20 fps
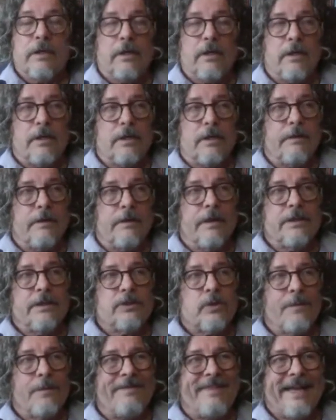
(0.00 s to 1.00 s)

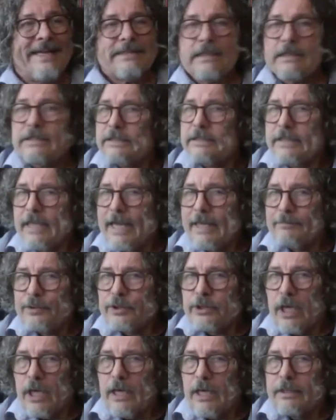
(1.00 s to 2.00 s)
that's a
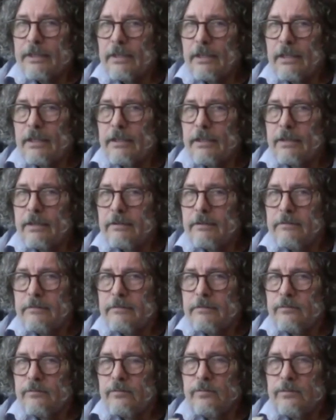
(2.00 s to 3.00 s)
snapshot in
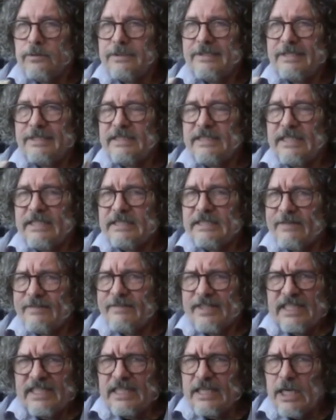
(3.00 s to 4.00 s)

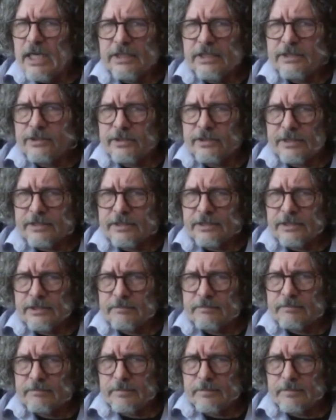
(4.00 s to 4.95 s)
1700s.